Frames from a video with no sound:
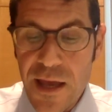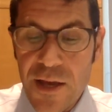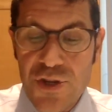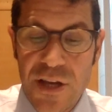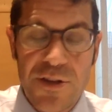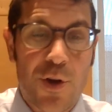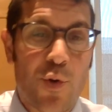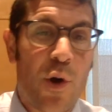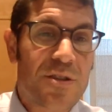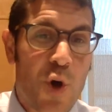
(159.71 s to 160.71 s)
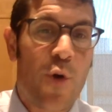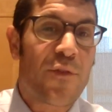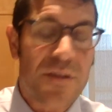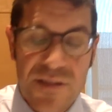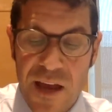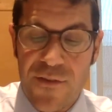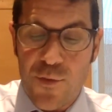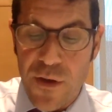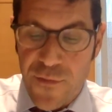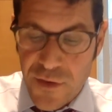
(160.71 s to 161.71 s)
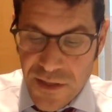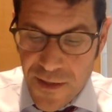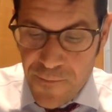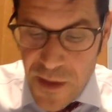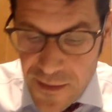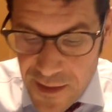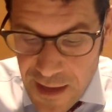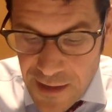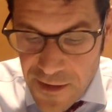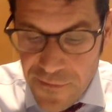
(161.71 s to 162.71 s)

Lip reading: She had to cross over 7 rivers to get there.